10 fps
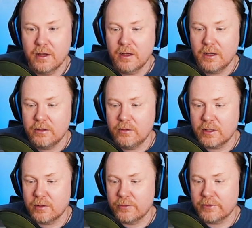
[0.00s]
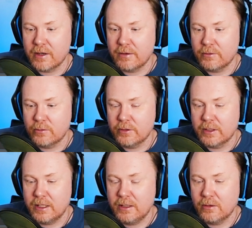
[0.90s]
You can also have the auto
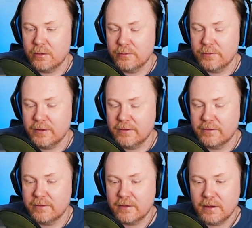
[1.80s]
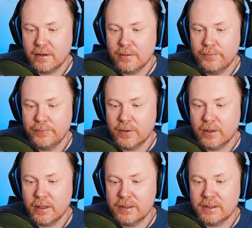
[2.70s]
key on for this.
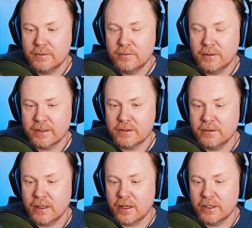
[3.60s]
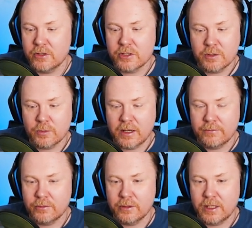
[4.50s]
I did like to do that. I usually will have
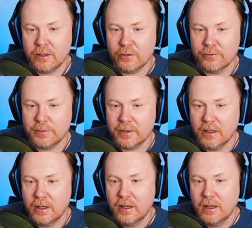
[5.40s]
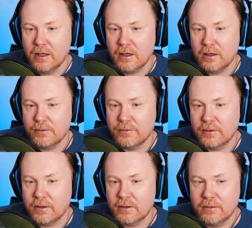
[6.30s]
auto key off, but for
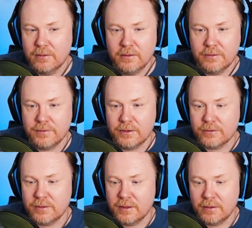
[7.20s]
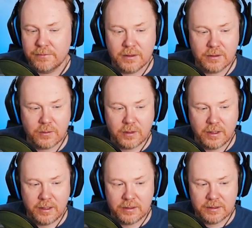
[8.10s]
this facial thing, I found it quite
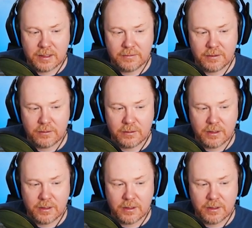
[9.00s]
handy to have that on.